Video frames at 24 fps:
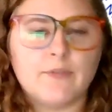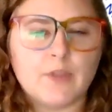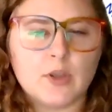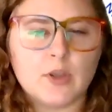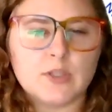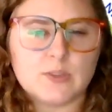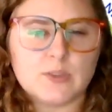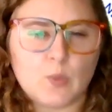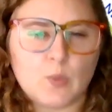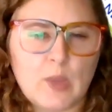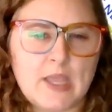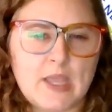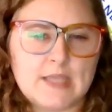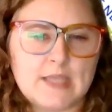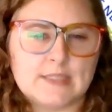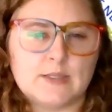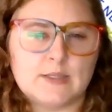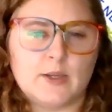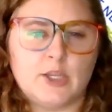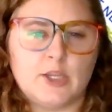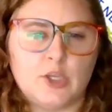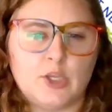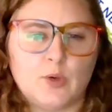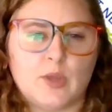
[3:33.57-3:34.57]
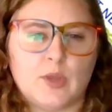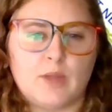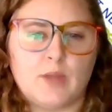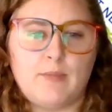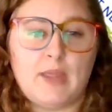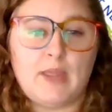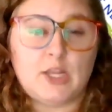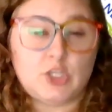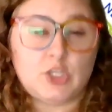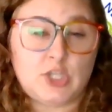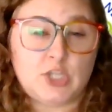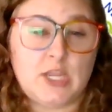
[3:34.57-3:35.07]
there's ways that you can
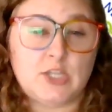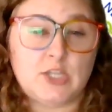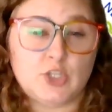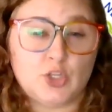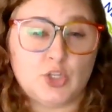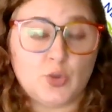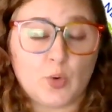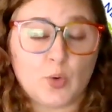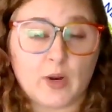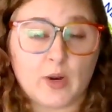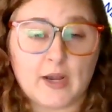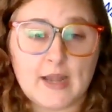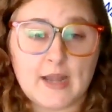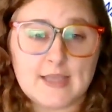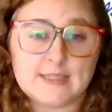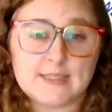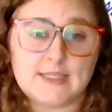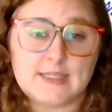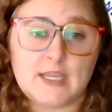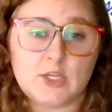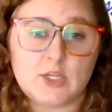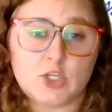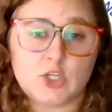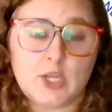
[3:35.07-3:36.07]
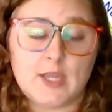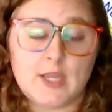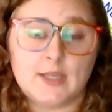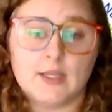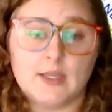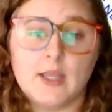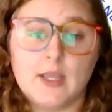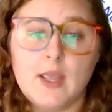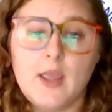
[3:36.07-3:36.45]
make change in your organization